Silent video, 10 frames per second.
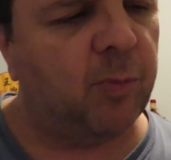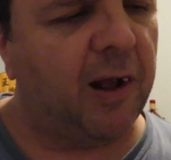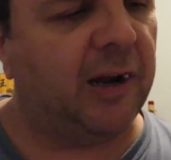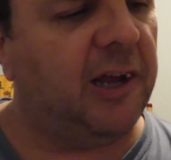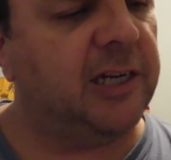
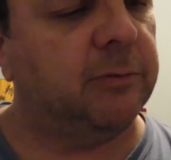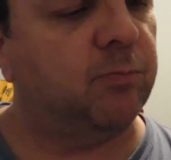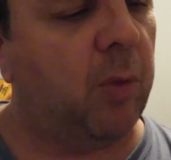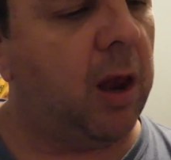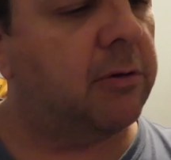I like it.
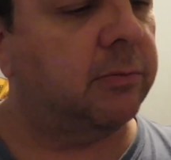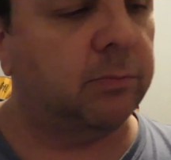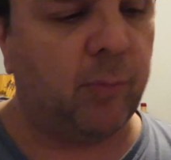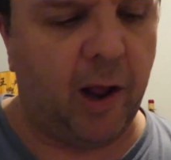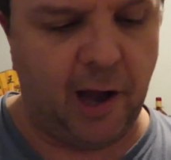
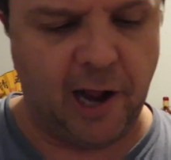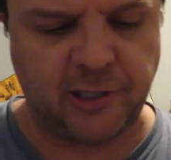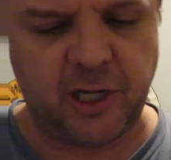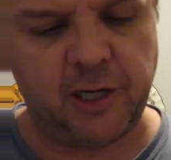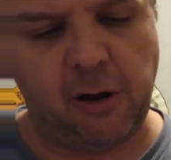It
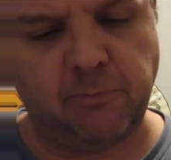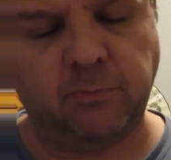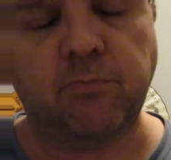has a